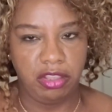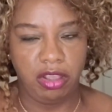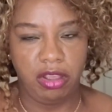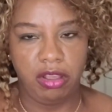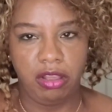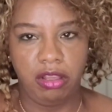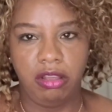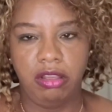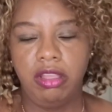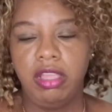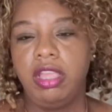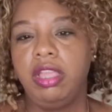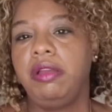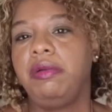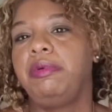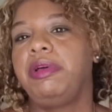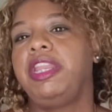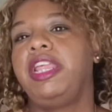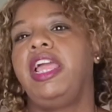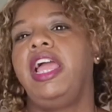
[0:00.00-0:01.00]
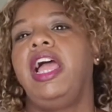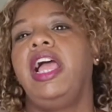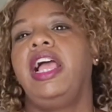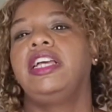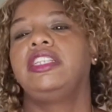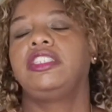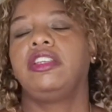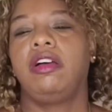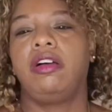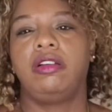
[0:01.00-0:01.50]
but it has
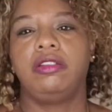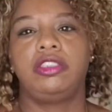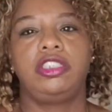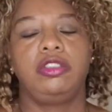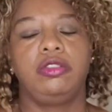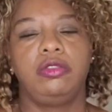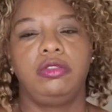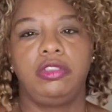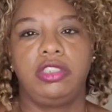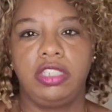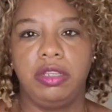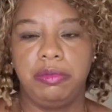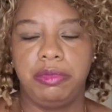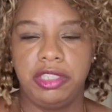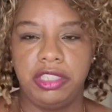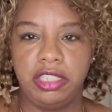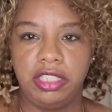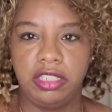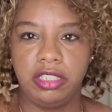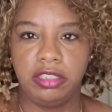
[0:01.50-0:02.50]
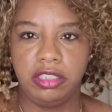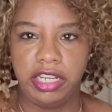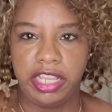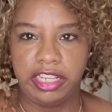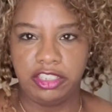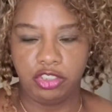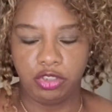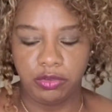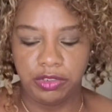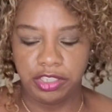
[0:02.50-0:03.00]
also some of the natural
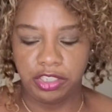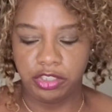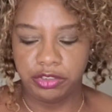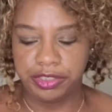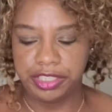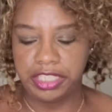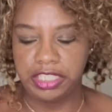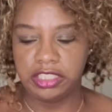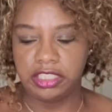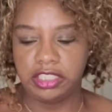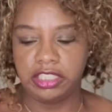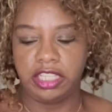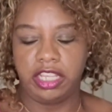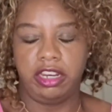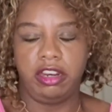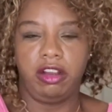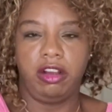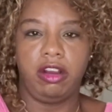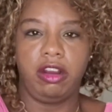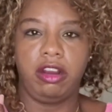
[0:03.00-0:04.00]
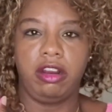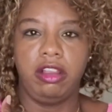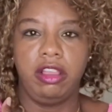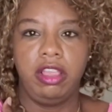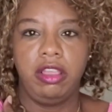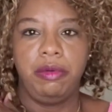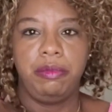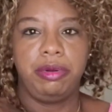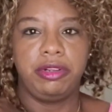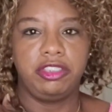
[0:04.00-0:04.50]
ingredients that are
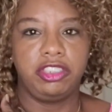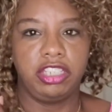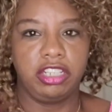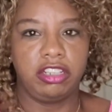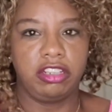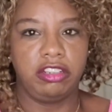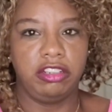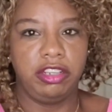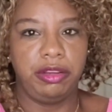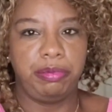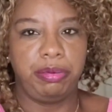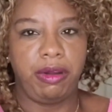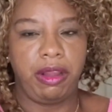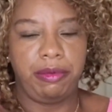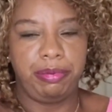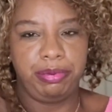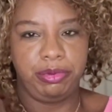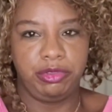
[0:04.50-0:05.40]
particularly popular